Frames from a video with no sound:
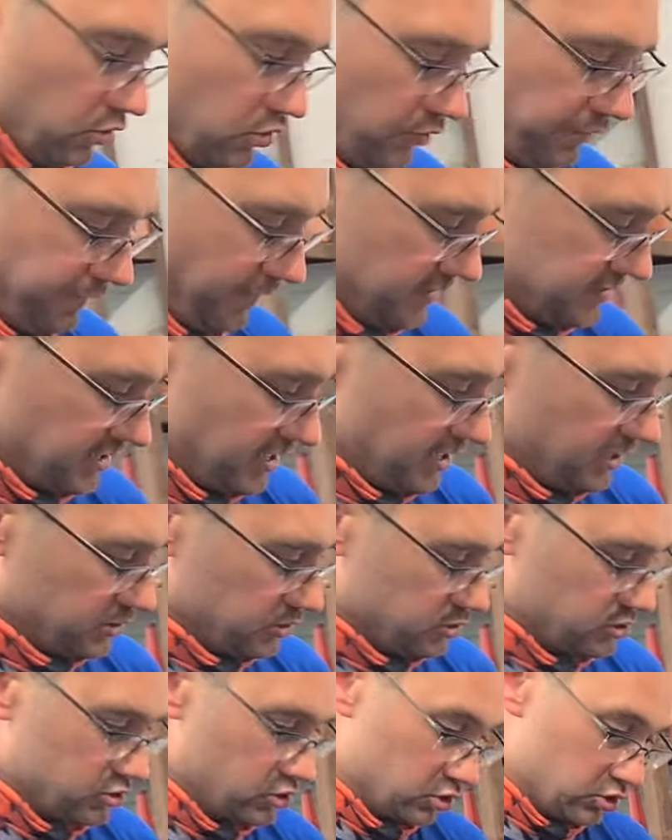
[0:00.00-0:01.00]
who fit
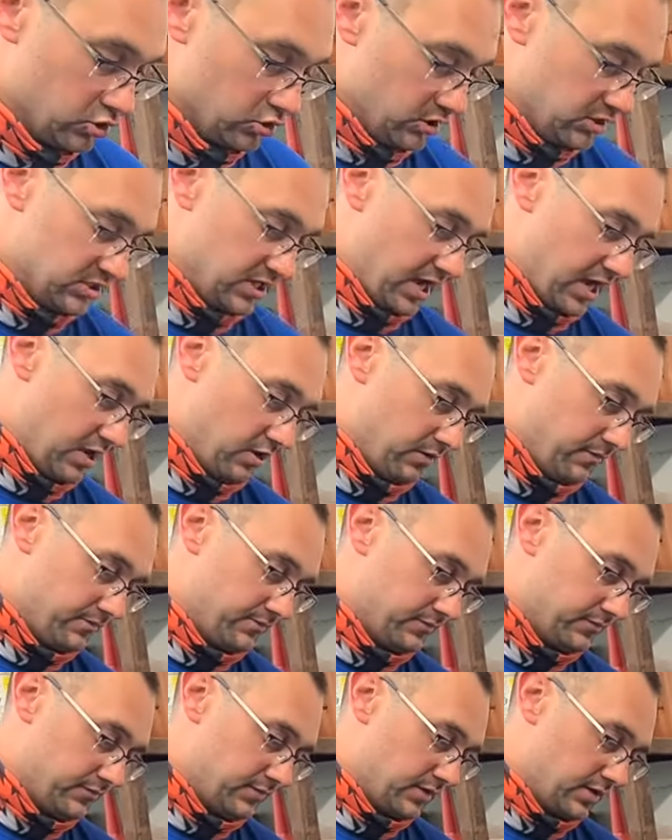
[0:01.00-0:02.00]
tyres just do the tyre,
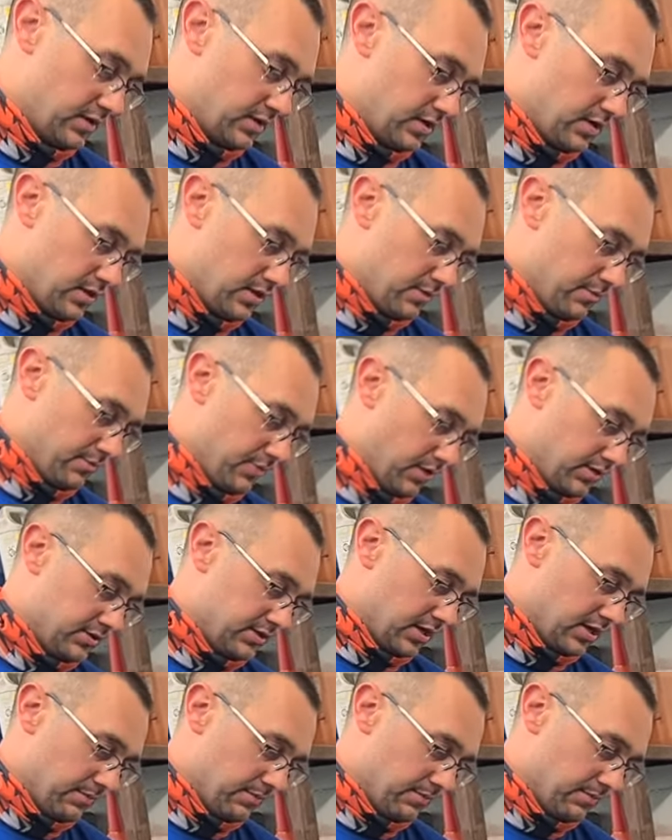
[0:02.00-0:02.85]
but